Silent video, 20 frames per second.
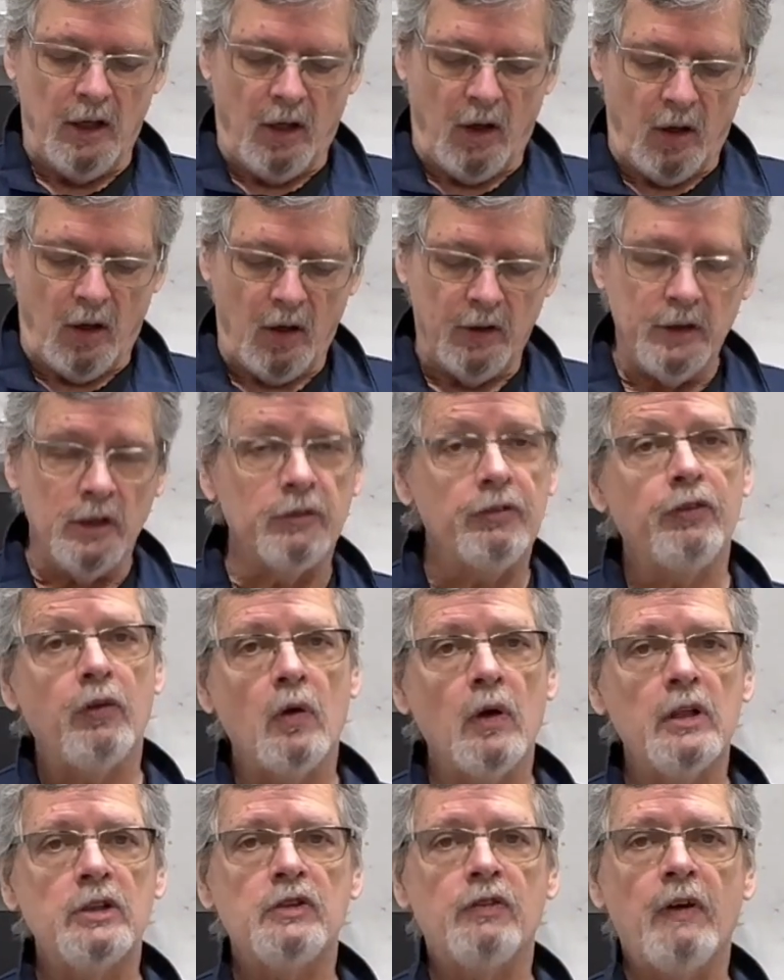on your
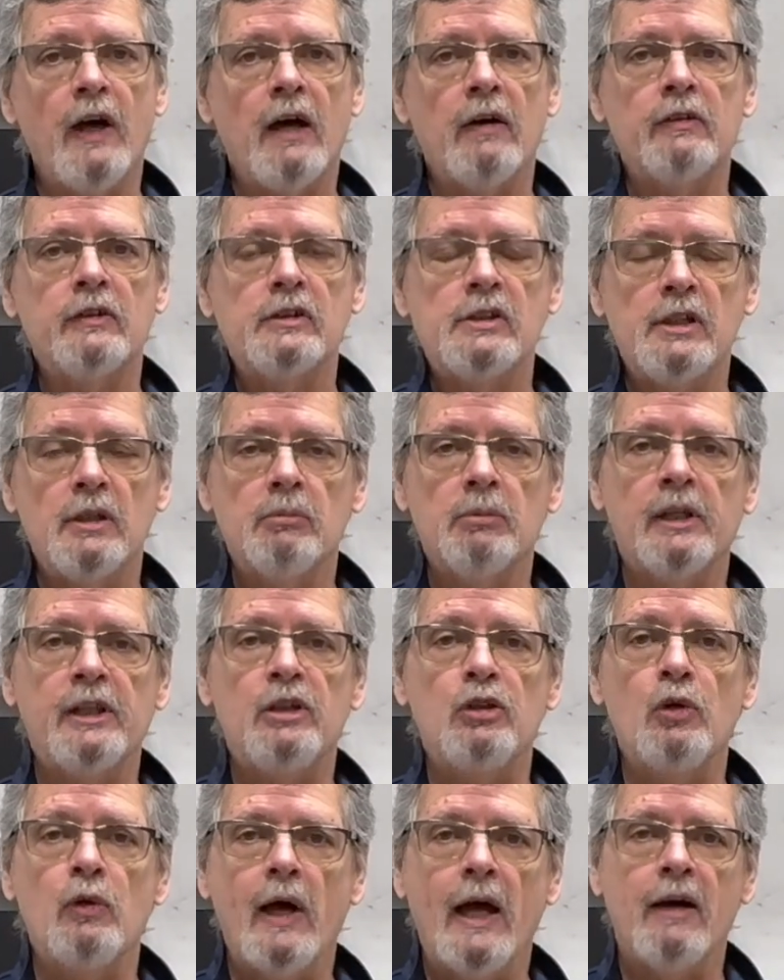4-inch valve assembly
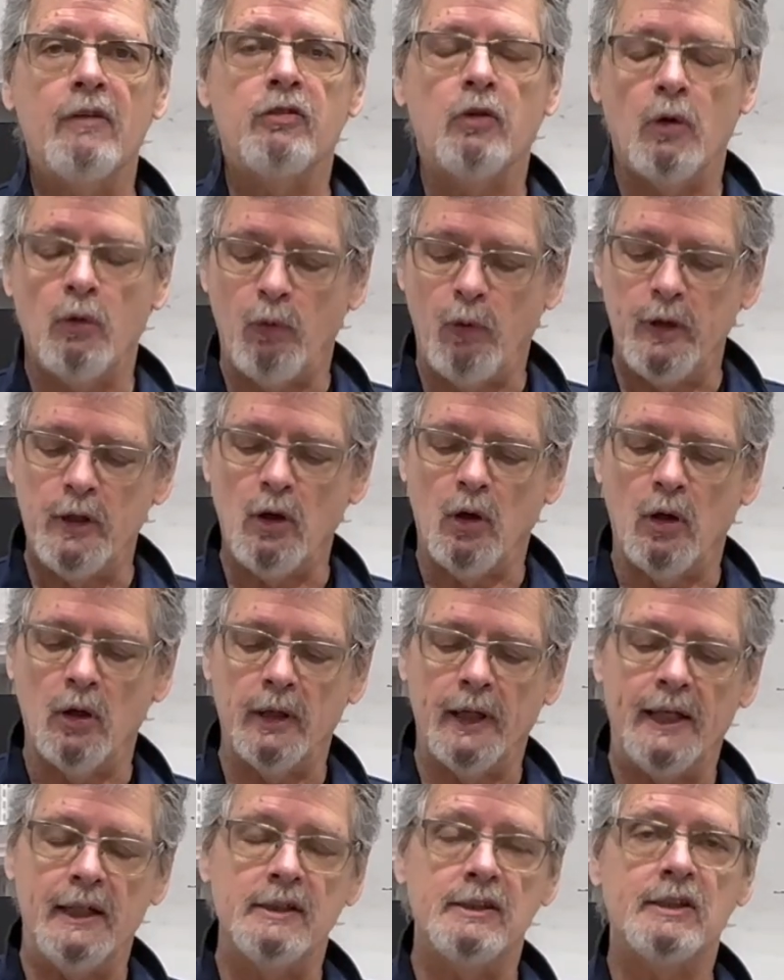you have what we call
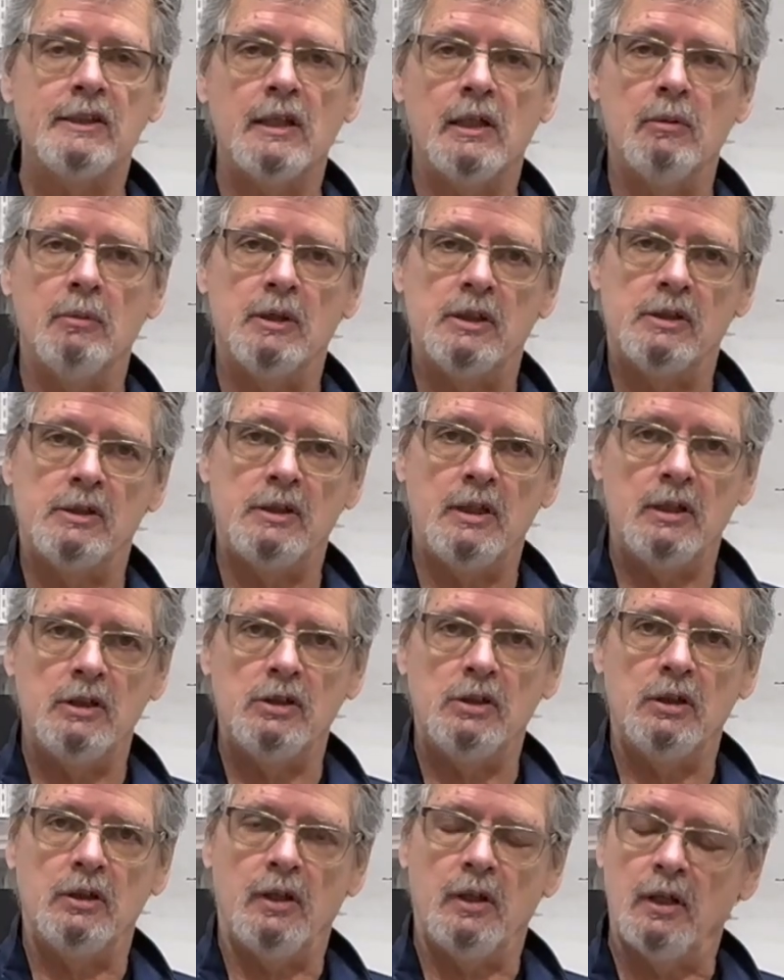a stem
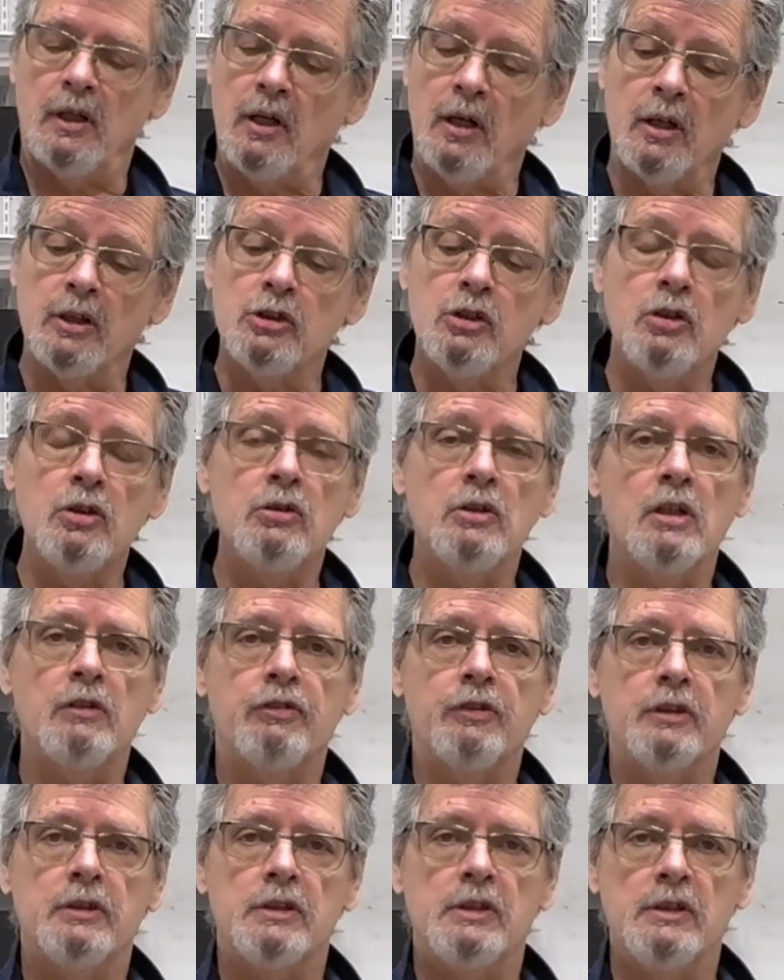extension. There are two
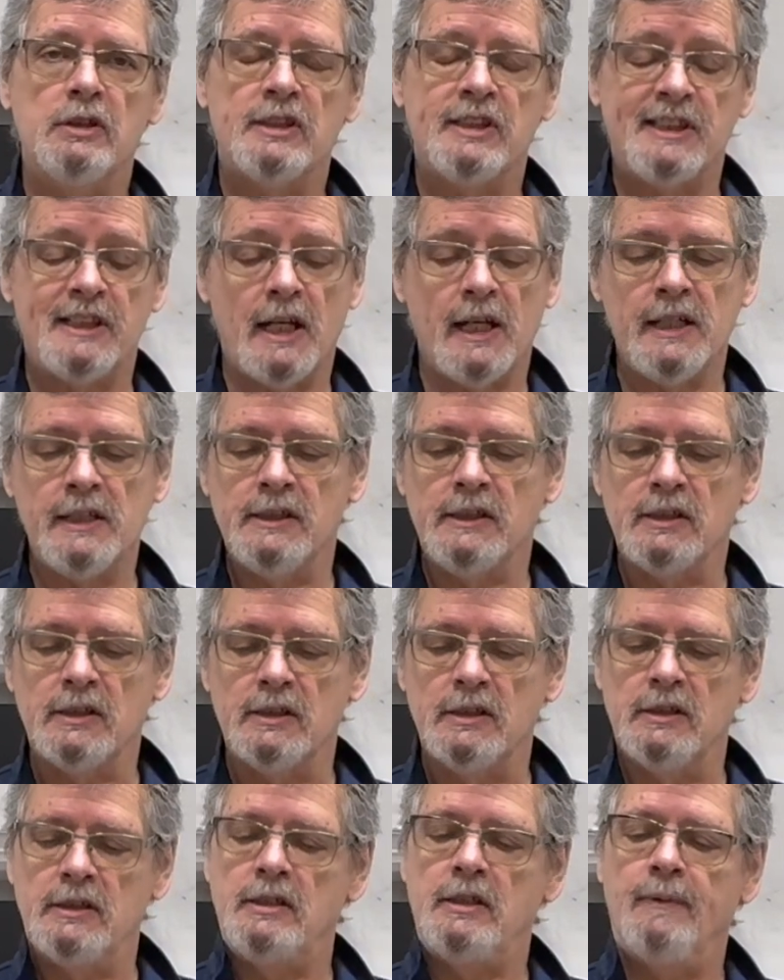different
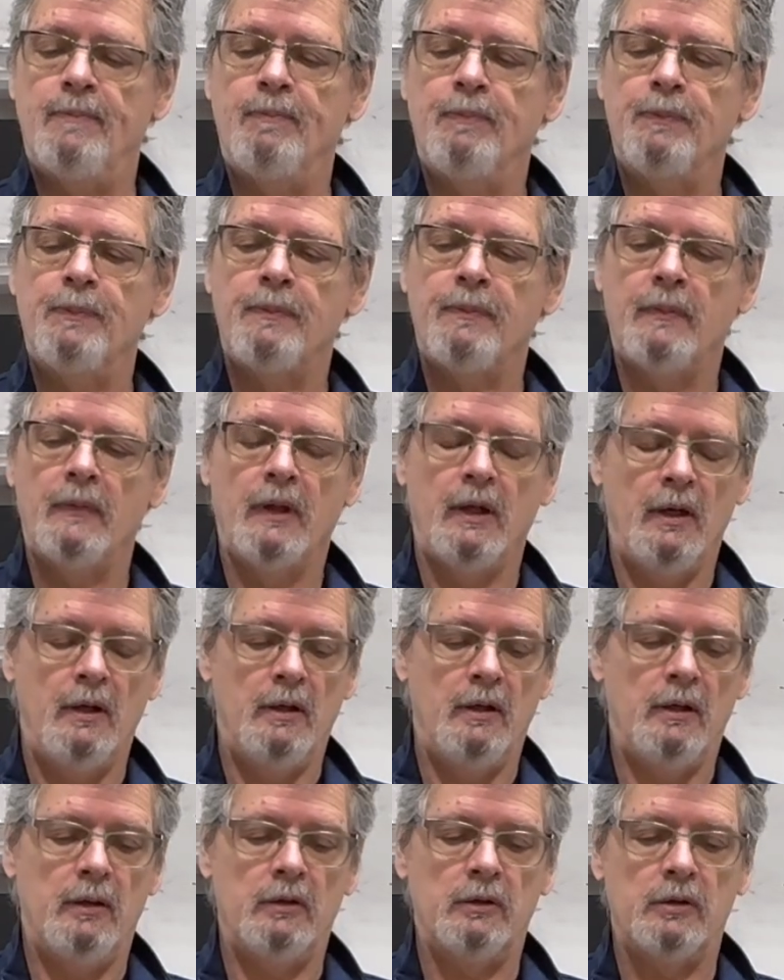sizes,
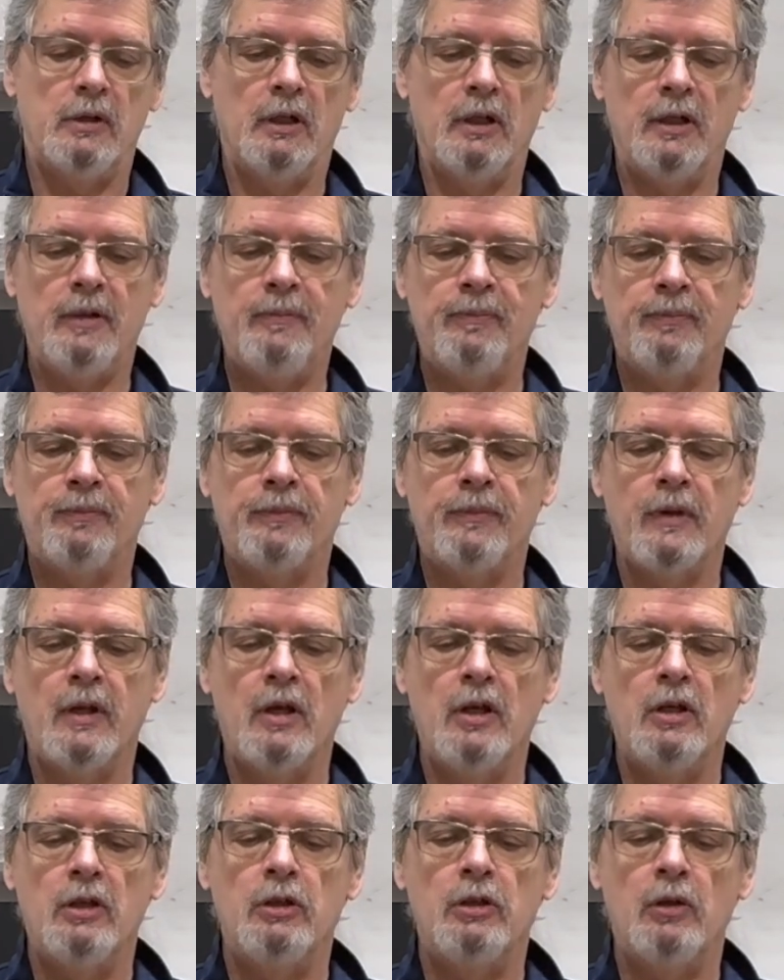okay?
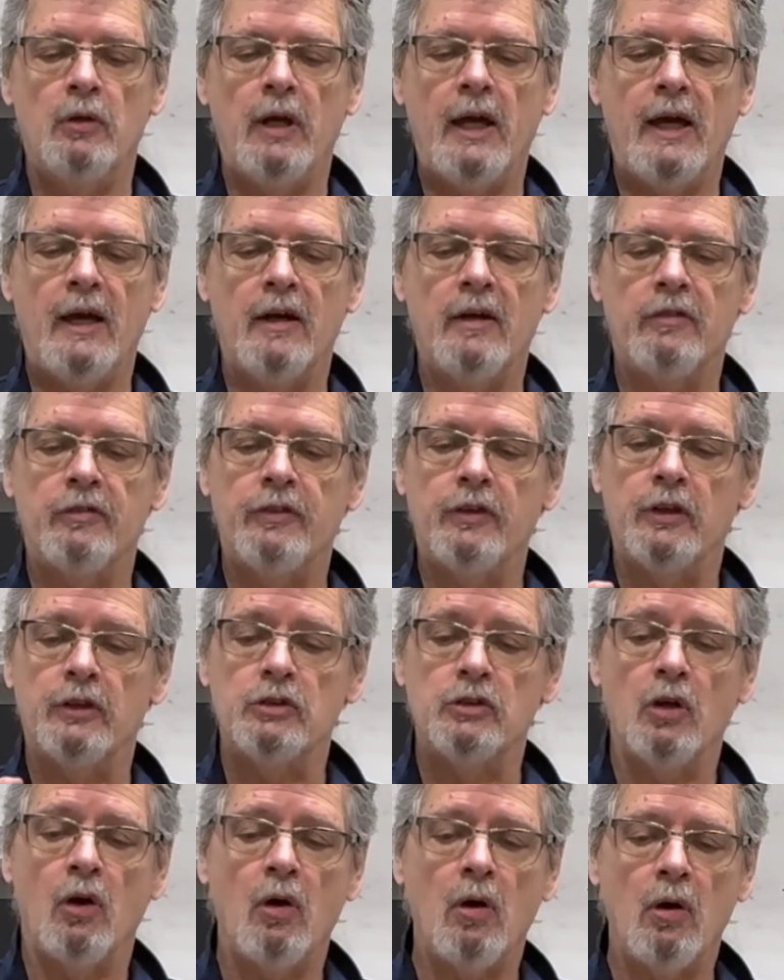You have the
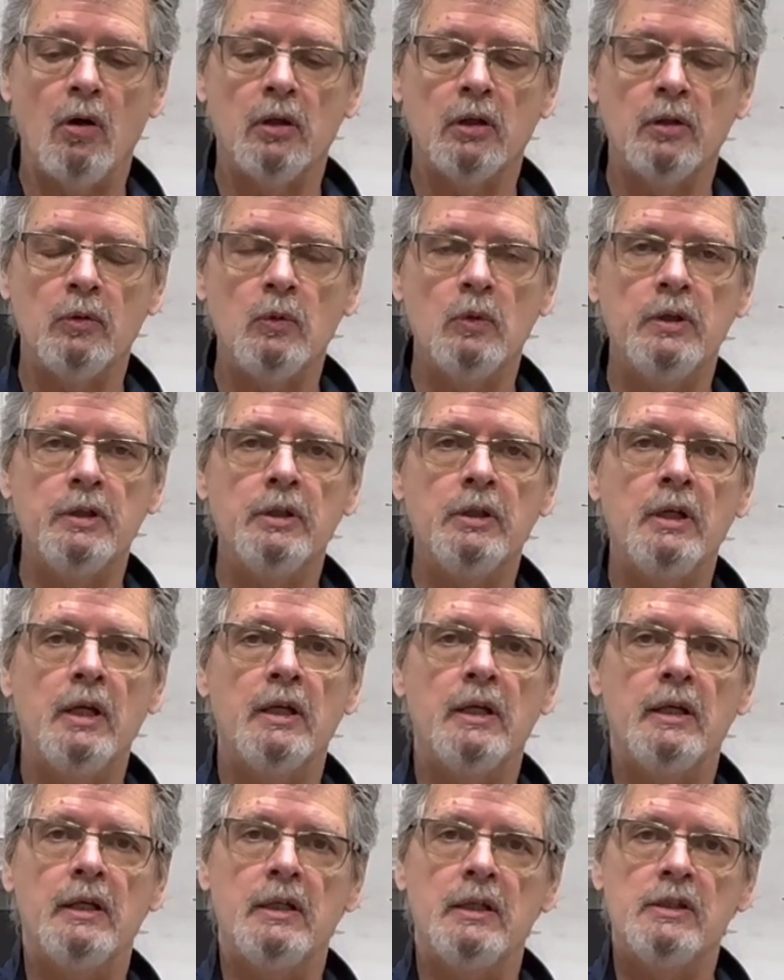taller one,
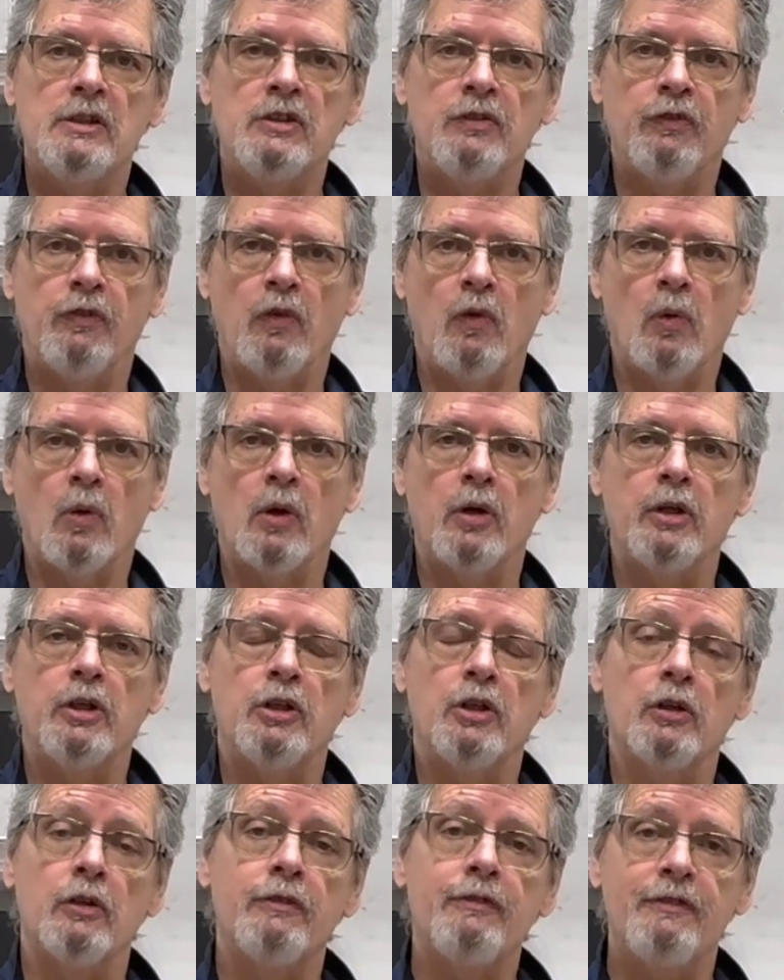it is for
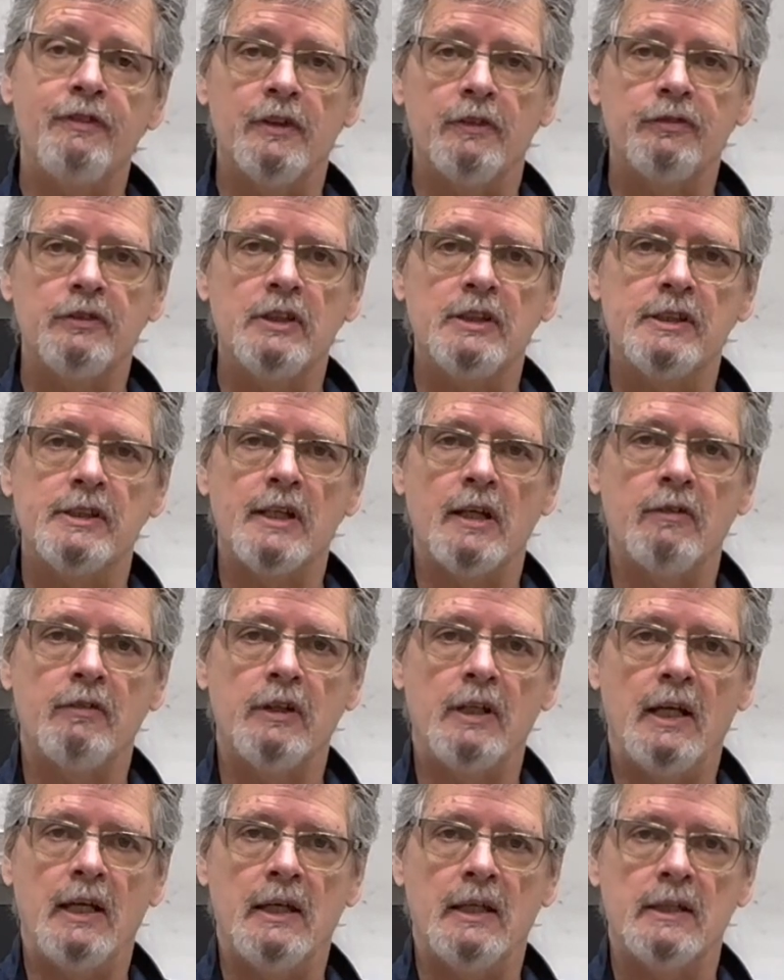your
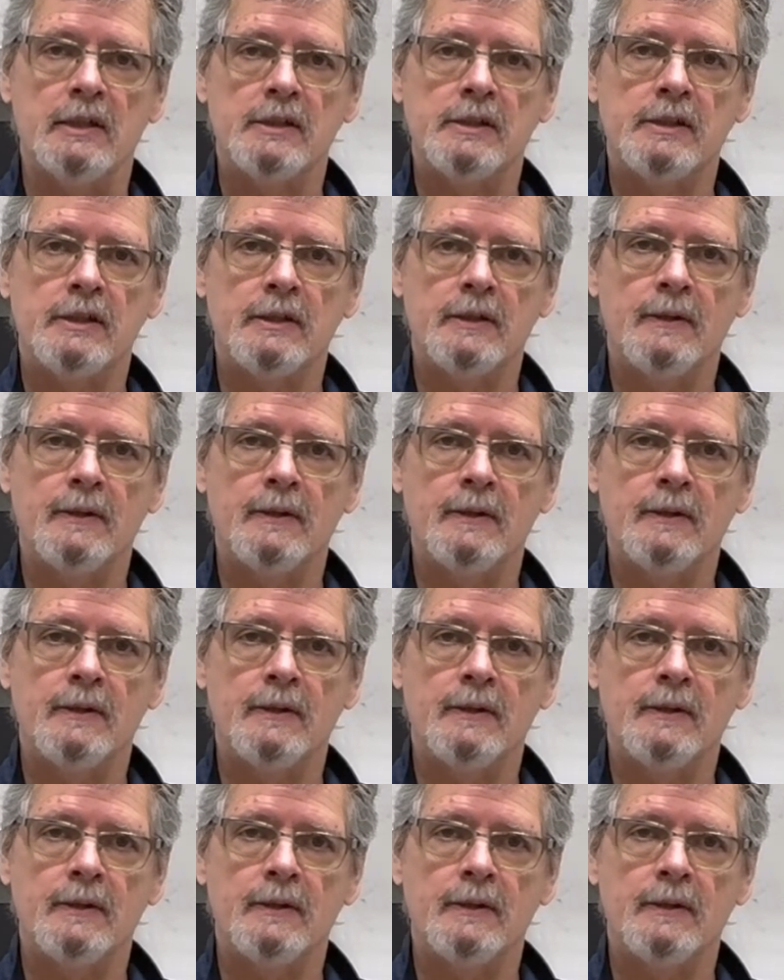57S.